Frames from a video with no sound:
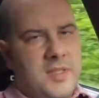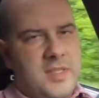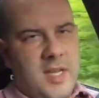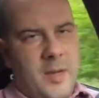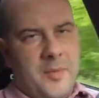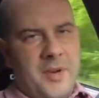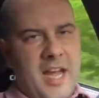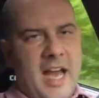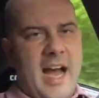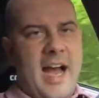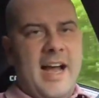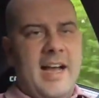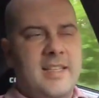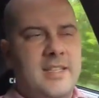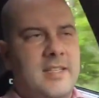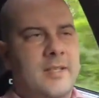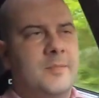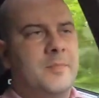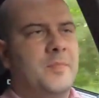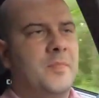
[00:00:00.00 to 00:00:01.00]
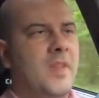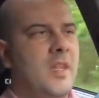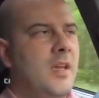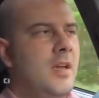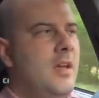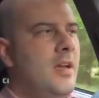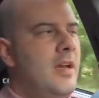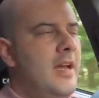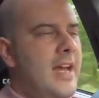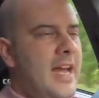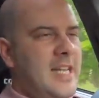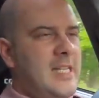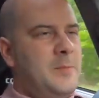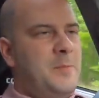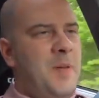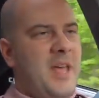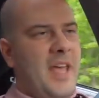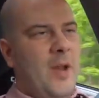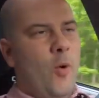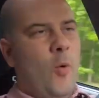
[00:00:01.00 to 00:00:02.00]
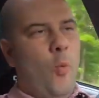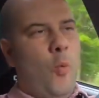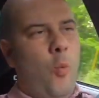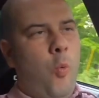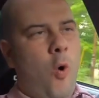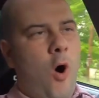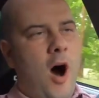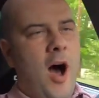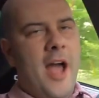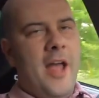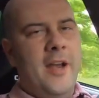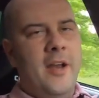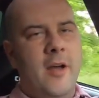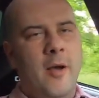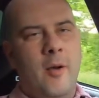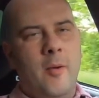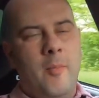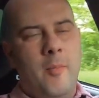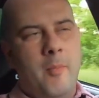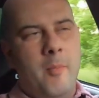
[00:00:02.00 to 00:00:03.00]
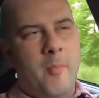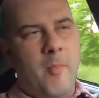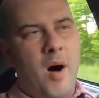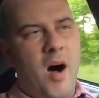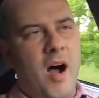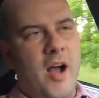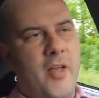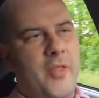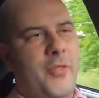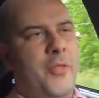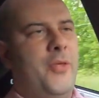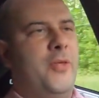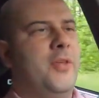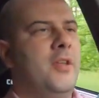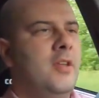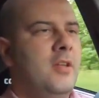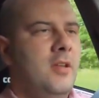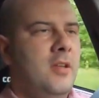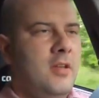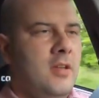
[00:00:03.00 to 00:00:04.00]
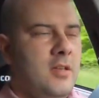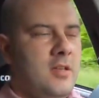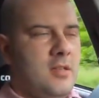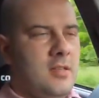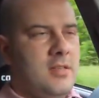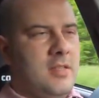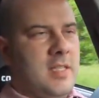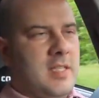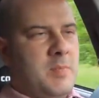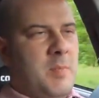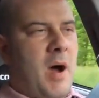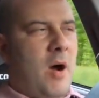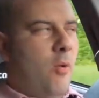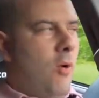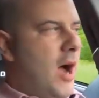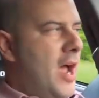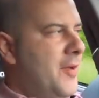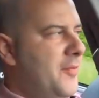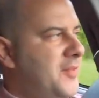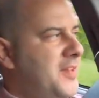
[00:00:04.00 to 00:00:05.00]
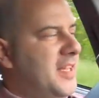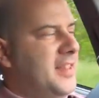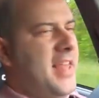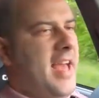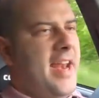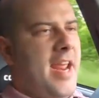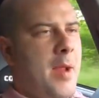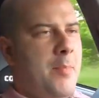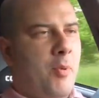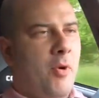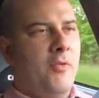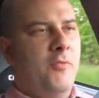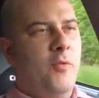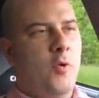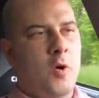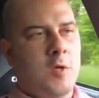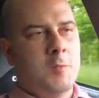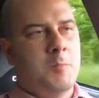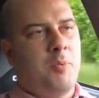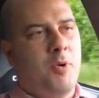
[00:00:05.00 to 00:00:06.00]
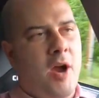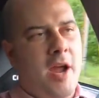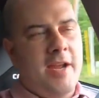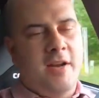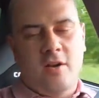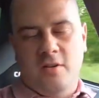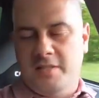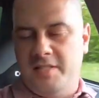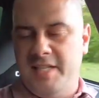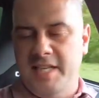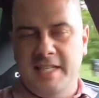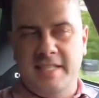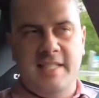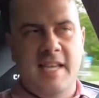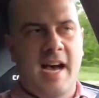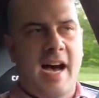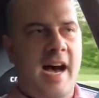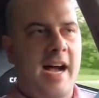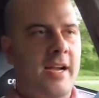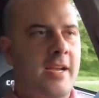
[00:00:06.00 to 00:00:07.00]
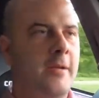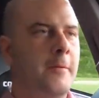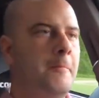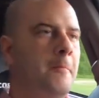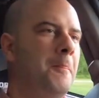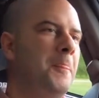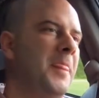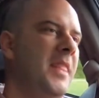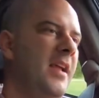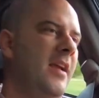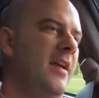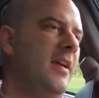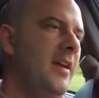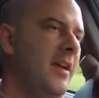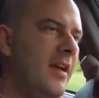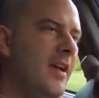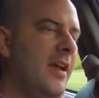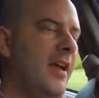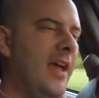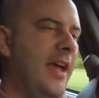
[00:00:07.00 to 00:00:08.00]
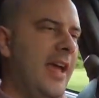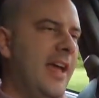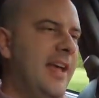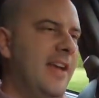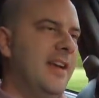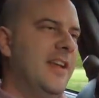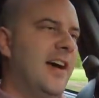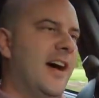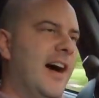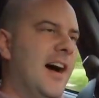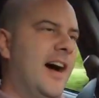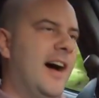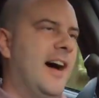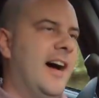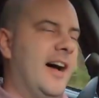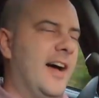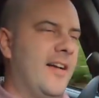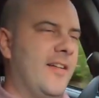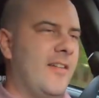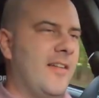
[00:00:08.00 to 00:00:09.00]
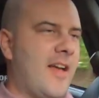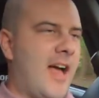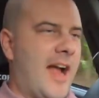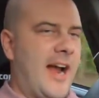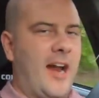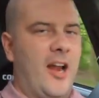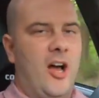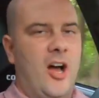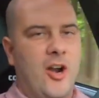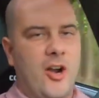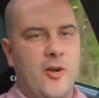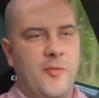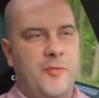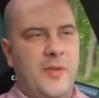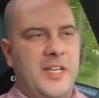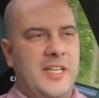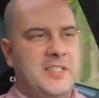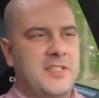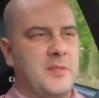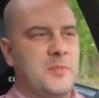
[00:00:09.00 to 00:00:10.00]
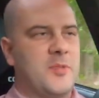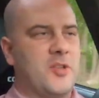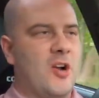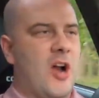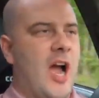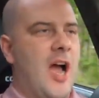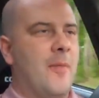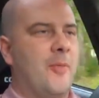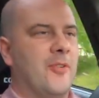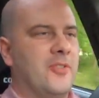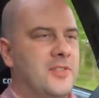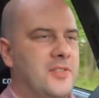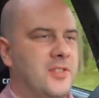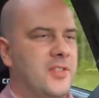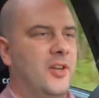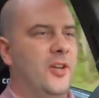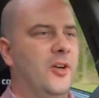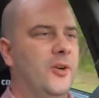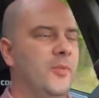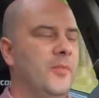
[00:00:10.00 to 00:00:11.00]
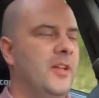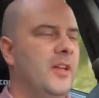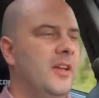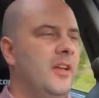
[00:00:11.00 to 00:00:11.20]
up, guys? It's been 1 month since my wife did that April Fool's prank on TikTok, and I got 150 subscribers. So,